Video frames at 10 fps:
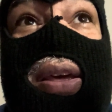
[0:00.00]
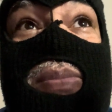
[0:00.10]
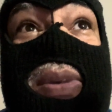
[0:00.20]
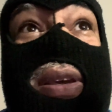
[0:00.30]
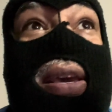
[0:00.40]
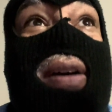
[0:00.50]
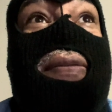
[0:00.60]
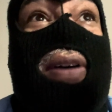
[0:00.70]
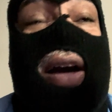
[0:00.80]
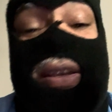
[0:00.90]
Be
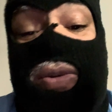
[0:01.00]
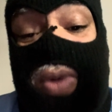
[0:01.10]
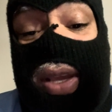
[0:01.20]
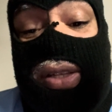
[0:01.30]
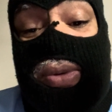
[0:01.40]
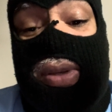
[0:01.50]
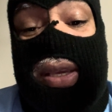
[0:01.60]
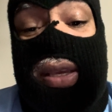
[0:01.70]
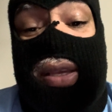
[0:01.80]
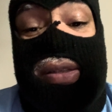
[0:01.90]
careful how you raise your
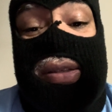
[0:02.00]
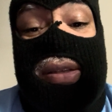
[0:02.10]
kids,